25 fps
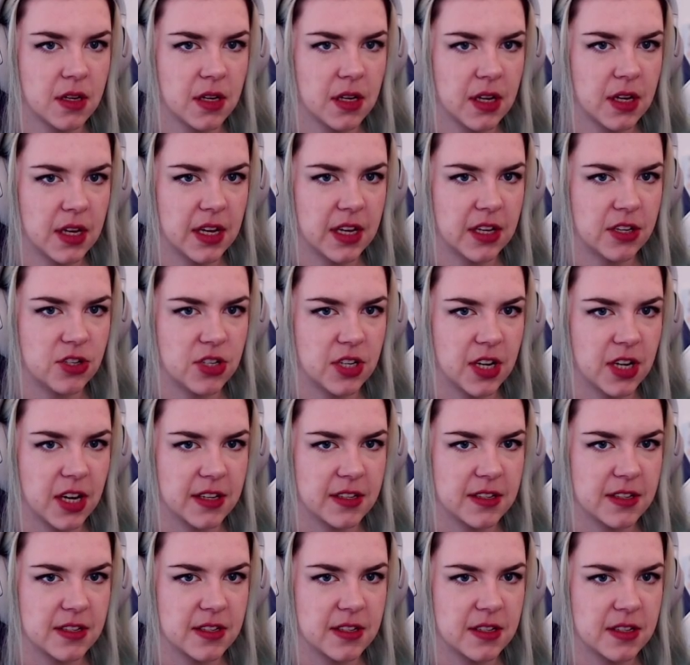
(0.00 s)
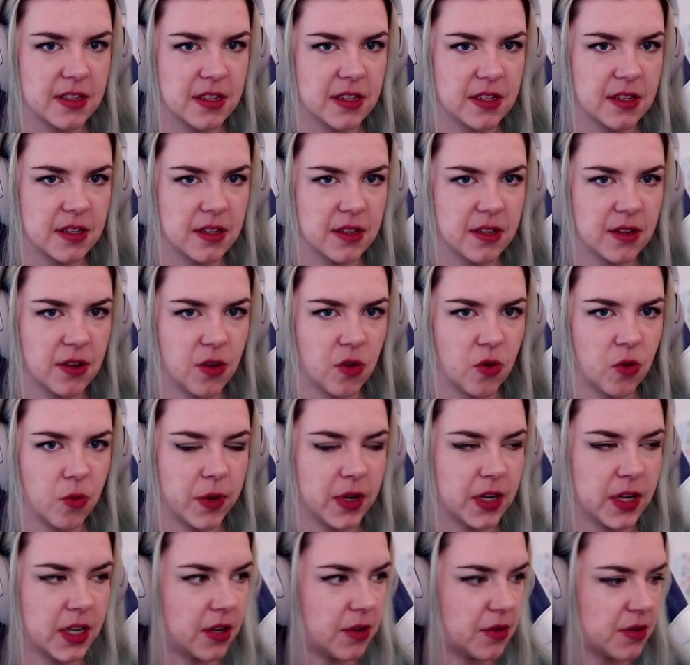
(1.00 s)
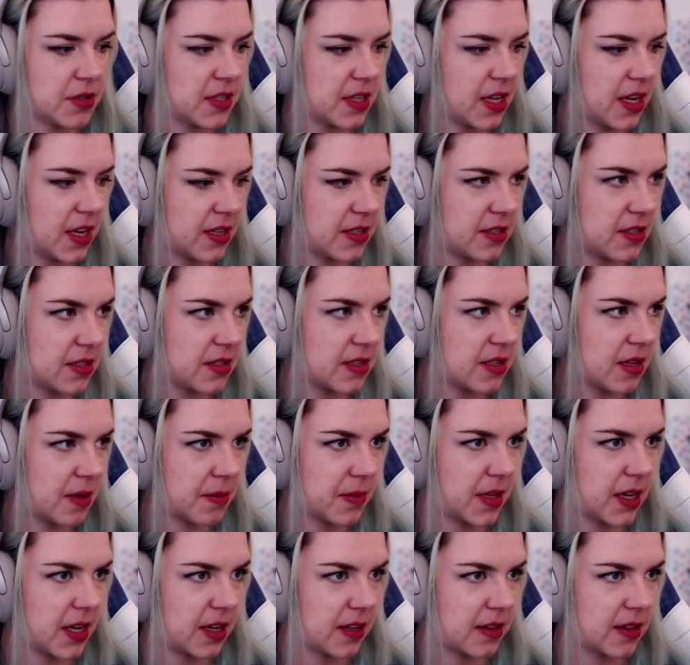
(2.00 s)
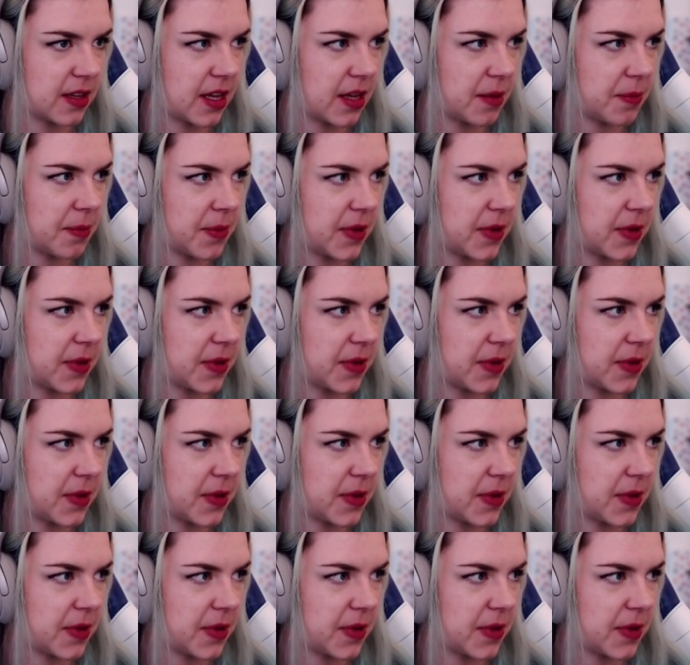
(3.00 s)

adjust window size or something like that.